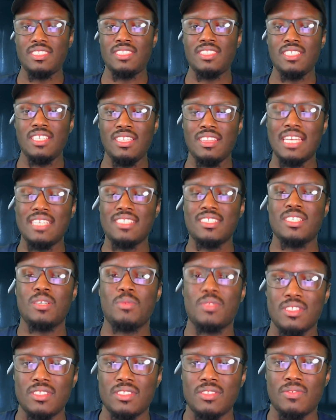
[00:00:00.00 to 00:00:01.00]
that's it
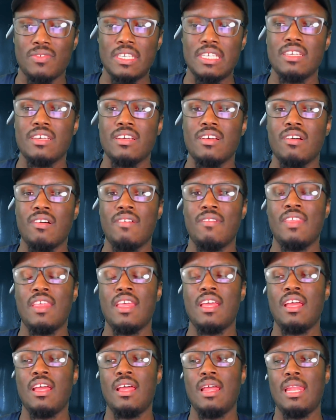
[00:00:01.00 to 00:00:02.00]
with this video.
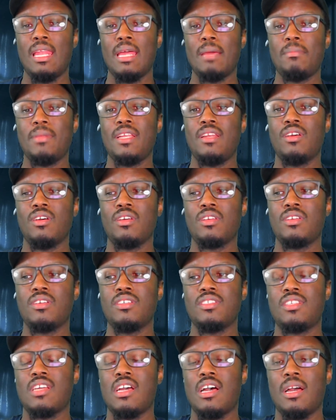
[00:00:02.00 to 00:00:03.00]
Let me know your
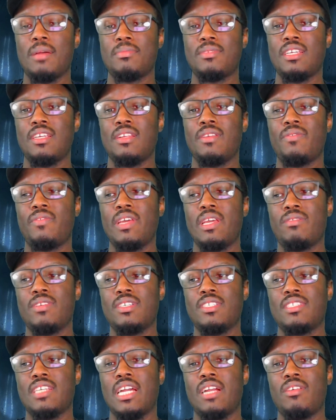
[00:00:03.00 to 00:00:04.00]
top 10
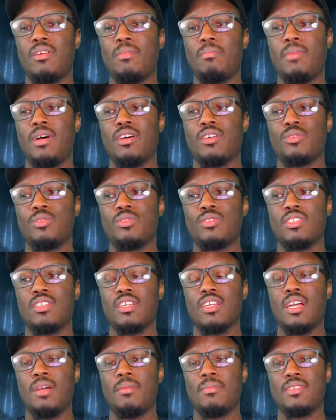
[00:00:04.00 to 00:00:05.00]
favorite Tyrant models in the
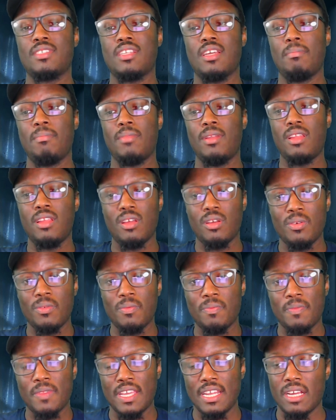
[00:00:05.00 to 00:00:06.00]
comments down below,
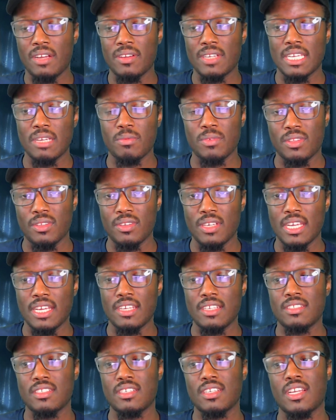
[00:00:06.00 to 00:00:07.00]
and I'll get with you
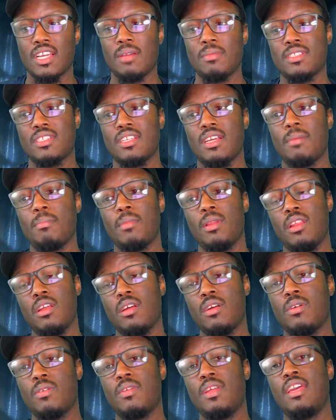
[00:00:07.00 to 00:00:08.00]
guys in the comments down
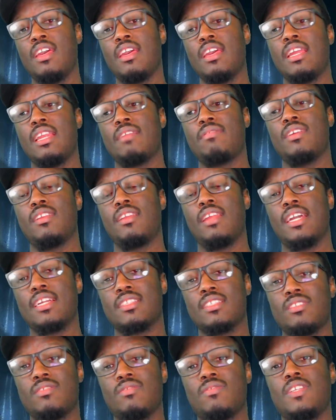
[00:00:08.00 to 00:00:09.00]
below. And if you like
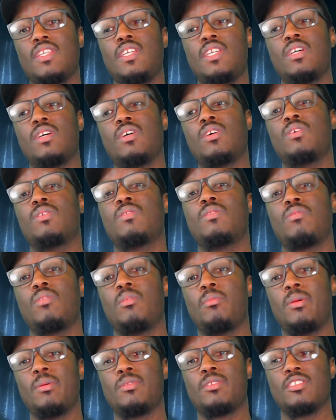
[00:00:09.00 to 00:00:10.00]
this video,
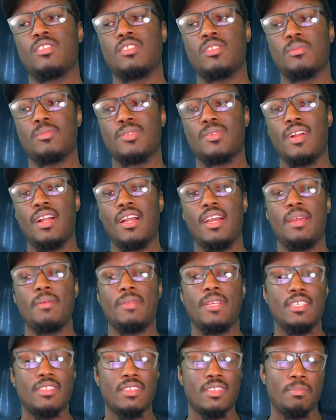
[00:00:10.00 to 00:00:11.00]
remember to subscribe
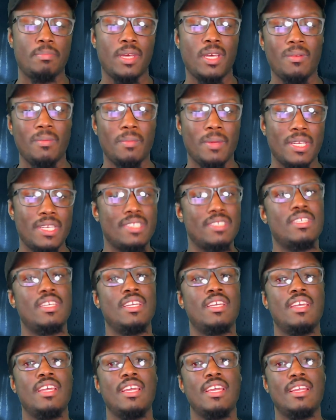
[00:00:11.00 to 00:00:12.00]
and hit the bell button,
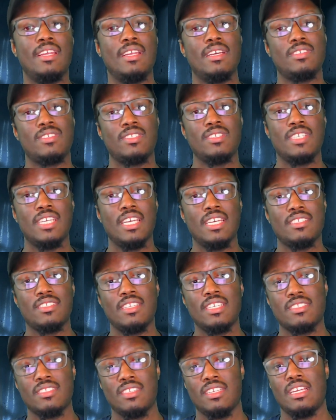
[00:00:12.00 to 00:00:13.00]
and I'll see you guys
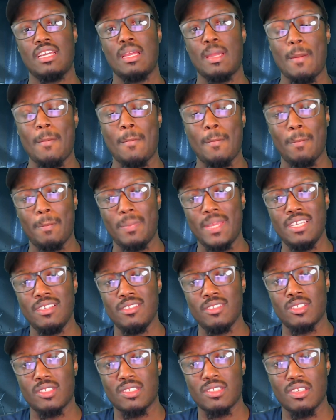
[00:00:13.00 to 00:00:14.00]
next time. Peace.